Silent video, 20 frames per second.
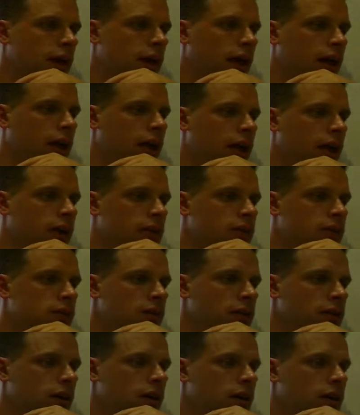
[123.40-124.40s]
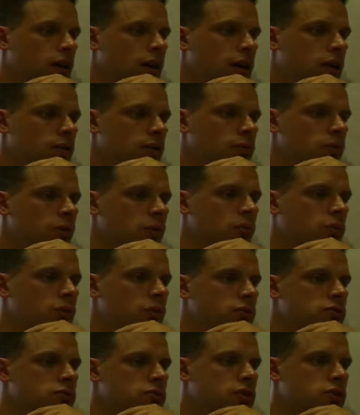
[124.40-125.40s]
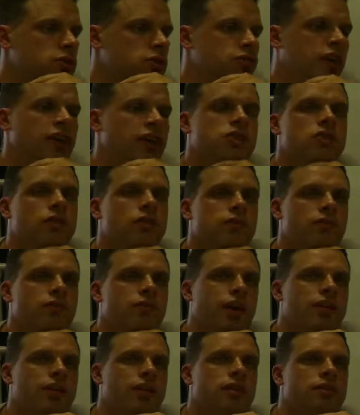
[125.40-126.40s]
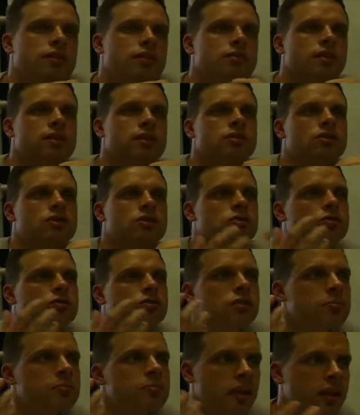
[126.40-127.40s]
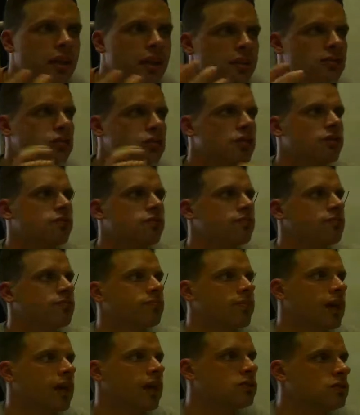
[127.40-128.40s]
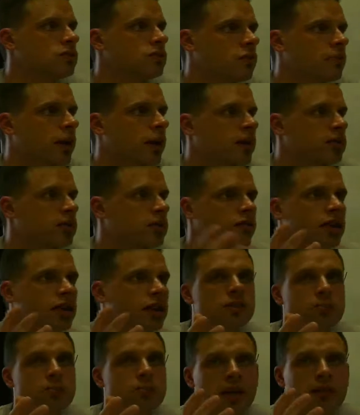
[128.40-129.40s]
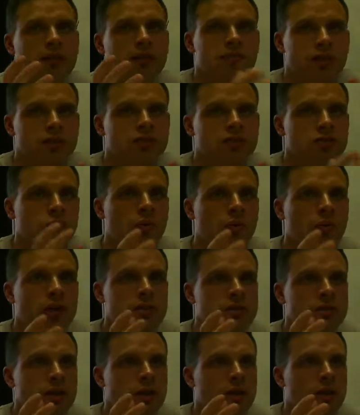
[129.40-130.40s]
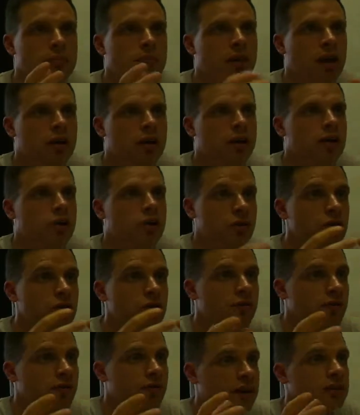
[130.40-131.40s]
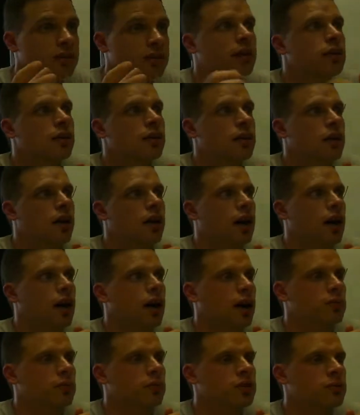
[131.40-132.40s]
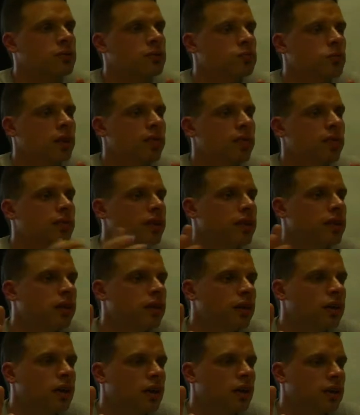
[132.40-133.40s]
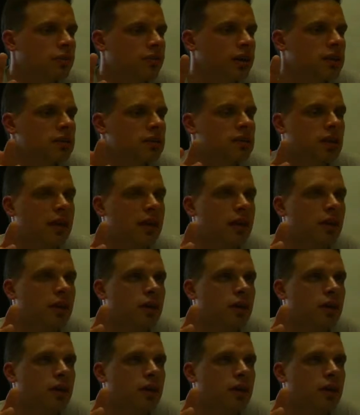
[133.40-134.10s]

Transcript: and we want the direction of the vector. And typically in sort of maths, you talk about direction vectors always like a unit vector. So it's whatever the vector's